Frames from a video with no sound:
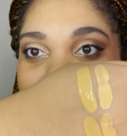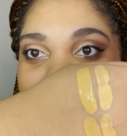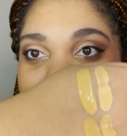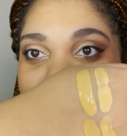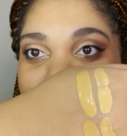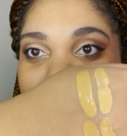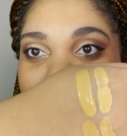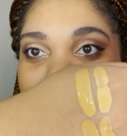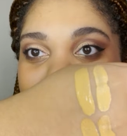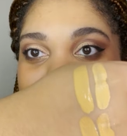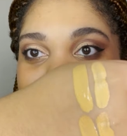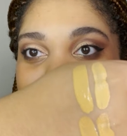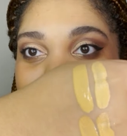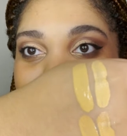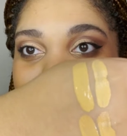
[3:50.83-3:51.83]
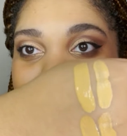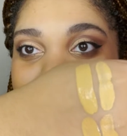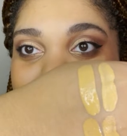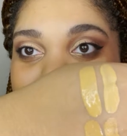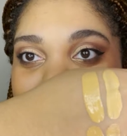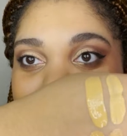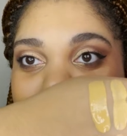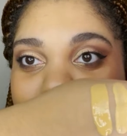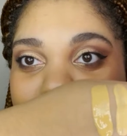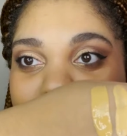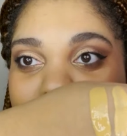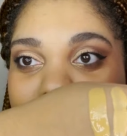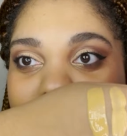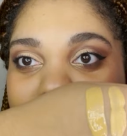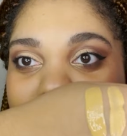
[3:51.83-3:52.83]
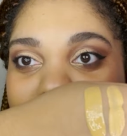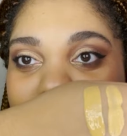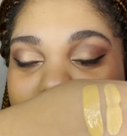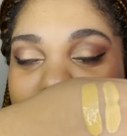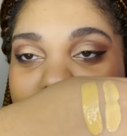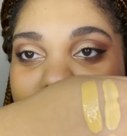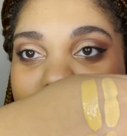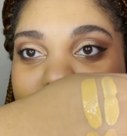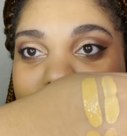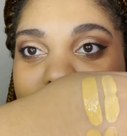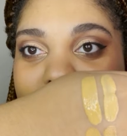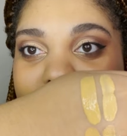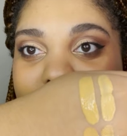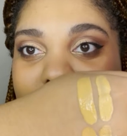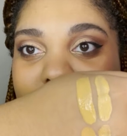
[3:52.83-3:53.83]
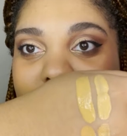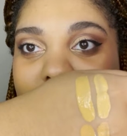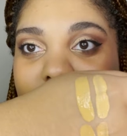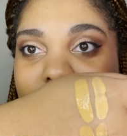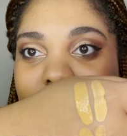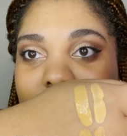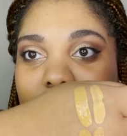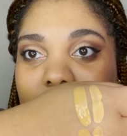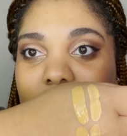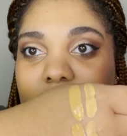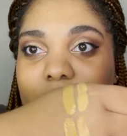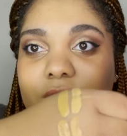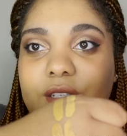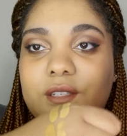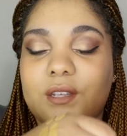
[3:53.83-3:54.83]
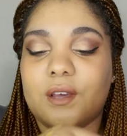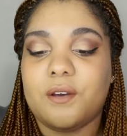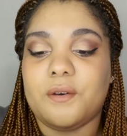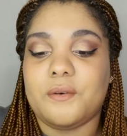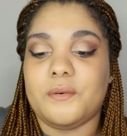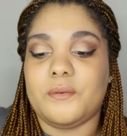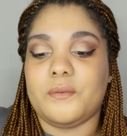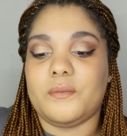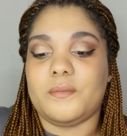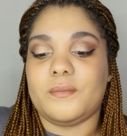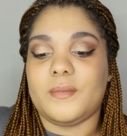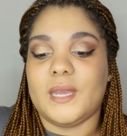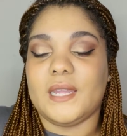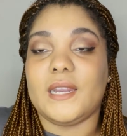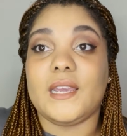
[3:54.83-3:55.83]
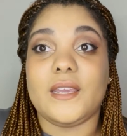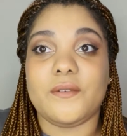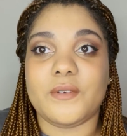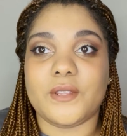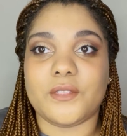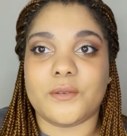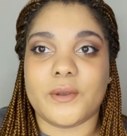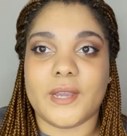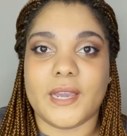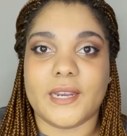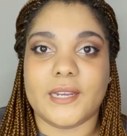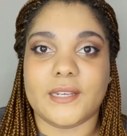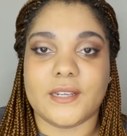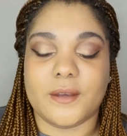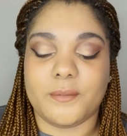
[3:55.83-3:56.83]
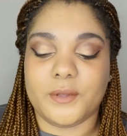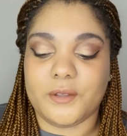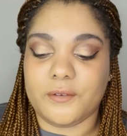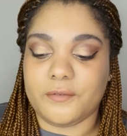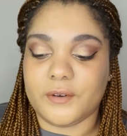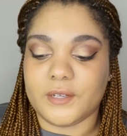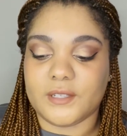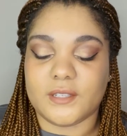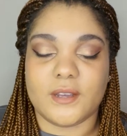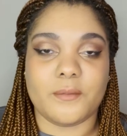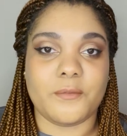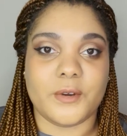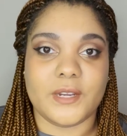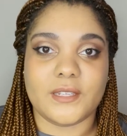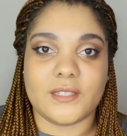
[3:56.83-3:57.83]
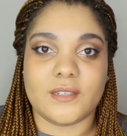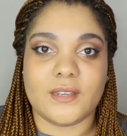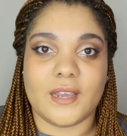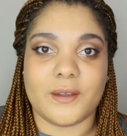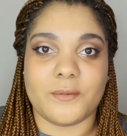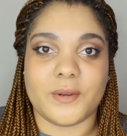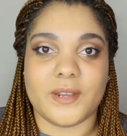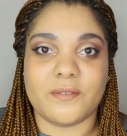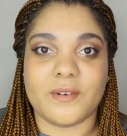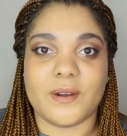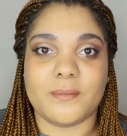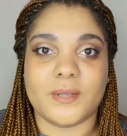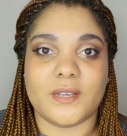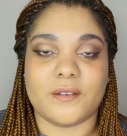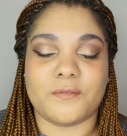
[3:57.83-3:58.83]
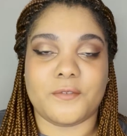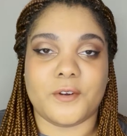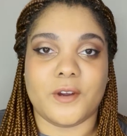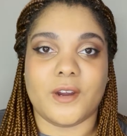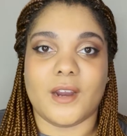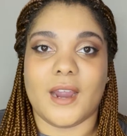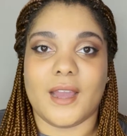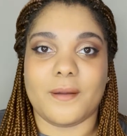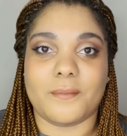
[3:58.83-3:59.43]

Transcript: a subtle difference, at least between the foundations. So, and even 380W, for some reason, like whenever I'm looking for